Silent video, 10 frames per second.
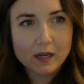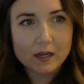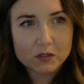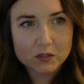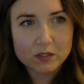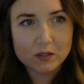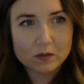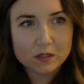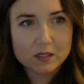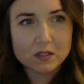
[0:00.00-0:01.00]

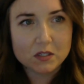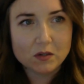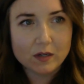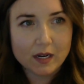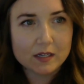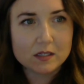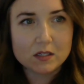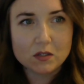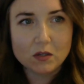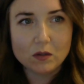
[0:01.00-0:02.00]
introduced the
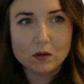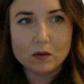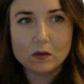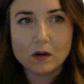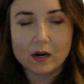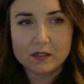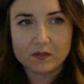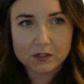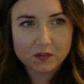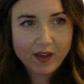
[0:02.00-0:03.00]
students to our
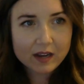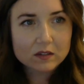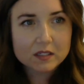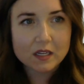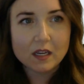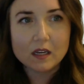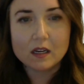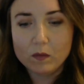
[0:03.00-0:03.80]
diverse faculty.